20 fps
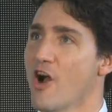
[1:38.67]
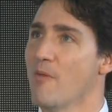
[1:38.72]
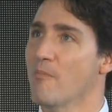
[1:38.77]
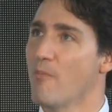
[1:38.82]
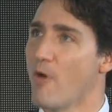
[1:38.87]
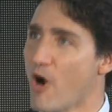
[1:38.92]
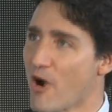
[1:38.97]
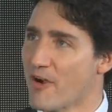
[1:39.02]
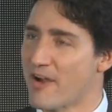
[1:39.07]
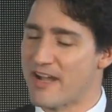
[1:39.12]

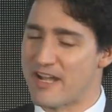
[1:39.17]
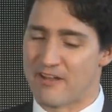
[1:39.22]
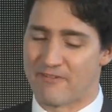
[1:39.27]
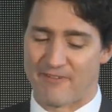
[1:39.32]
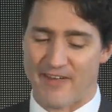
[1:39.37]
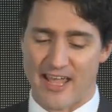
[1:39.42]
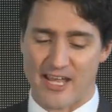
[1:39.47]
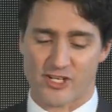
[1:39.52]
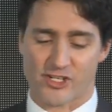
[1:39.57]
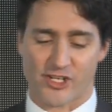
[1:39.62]
more
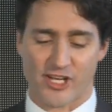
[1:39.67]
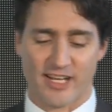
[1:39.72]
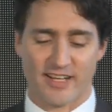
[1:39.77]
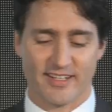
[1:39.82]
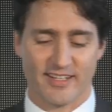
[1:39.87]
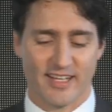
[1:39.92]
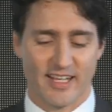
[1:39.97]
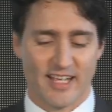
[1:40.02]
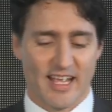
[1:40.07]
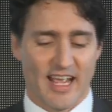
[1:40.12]
innovation,
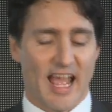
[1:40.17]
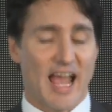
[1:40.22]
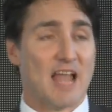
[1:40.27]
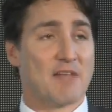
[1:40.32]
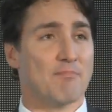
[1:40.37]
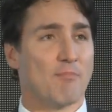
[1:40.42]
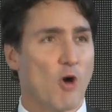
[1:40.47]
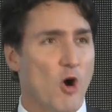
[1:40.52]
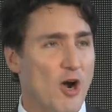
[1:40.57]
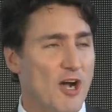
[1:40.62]
and
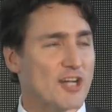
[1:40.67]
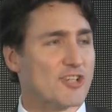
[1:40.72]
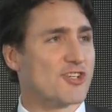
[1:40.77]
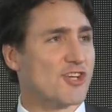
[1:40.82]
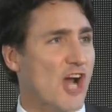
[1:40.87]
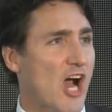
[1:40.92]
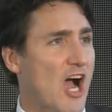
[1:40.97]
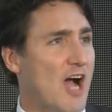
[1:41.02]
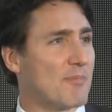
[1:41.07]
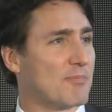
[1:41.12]
more
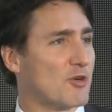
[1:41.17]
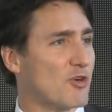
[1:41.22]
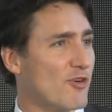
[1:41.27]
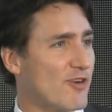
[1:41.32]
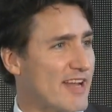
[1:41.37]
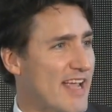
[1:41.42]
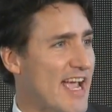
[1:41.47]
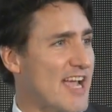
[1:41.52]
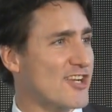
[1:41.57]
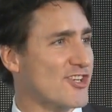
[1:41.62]
job
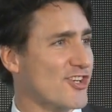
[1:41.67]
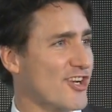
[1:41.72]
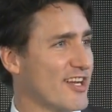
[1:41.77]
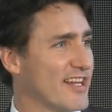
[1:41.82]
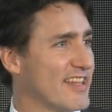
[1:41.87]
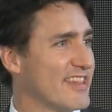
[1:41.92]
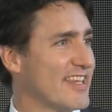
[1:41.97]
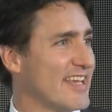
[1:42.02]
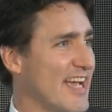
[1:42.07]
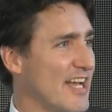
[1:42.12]
creation
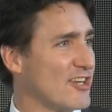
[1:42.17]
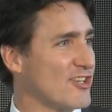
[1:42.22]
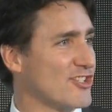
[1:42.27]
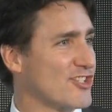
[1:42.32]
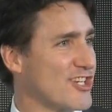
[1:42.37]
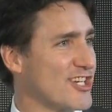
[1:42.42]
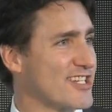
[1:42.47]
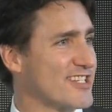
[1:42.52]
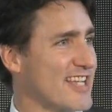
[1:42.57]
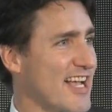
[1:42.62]
in the
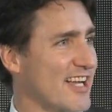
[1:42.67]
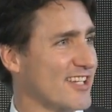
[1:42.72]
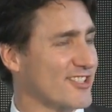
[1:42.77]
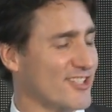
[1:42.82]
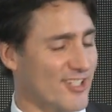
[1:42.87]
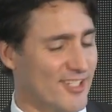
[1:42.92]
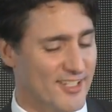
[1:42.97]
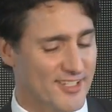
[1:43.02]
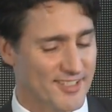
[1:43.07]
energy sector.